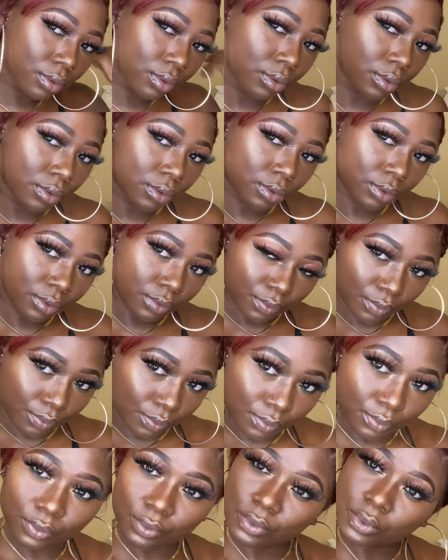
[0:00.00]
I love you
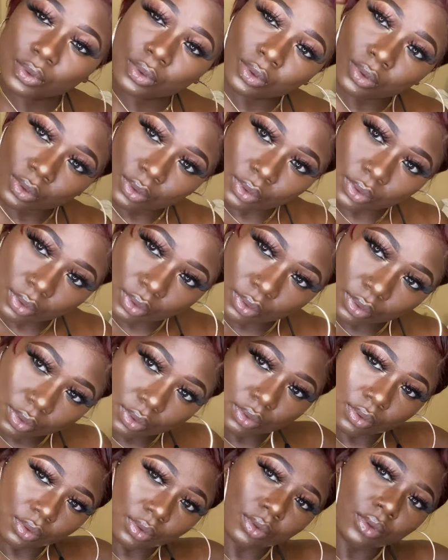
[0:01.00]
guys for all of your
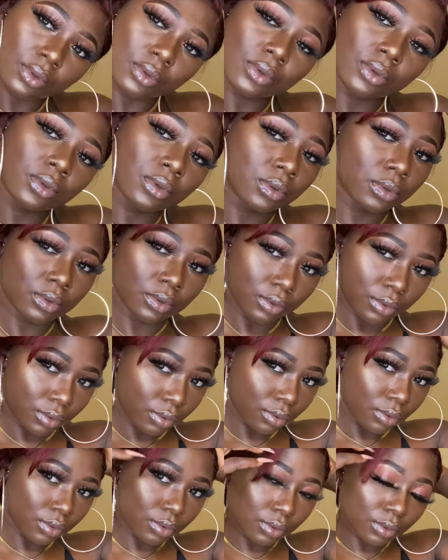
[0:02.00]
support and I'll catch you in
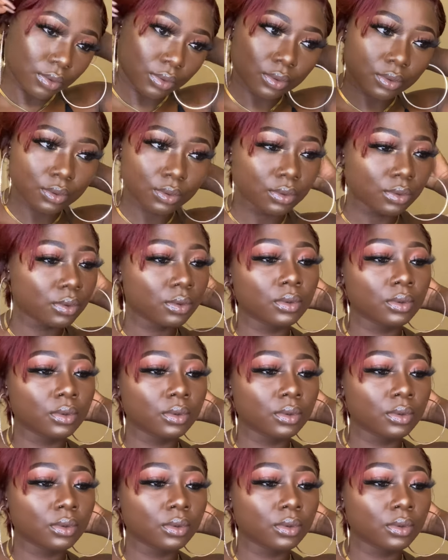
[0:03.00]
another one.